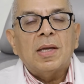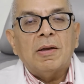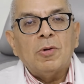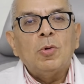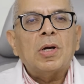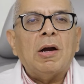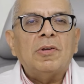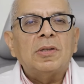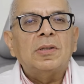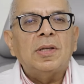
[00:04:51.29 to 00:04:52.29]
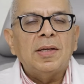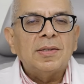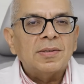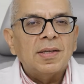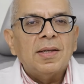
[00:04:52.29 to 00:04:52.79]
If you look after the
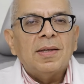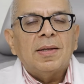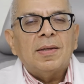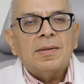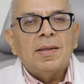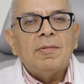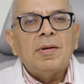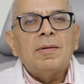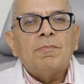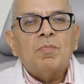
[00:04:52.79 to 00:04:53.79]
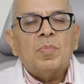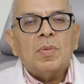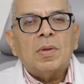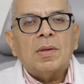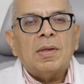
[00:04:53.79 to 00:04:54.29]
things, they will
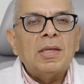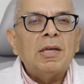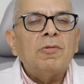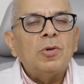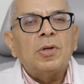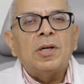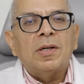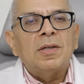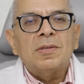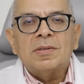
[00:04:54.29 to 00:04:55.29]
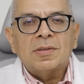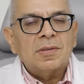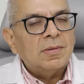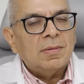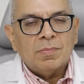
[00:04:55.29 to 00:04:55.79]
give you
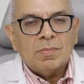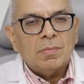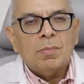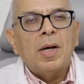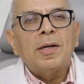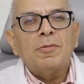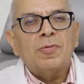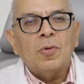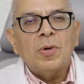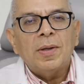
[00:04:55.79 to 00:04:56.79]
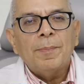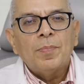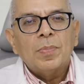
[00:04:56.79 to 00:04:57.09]
returns multifold.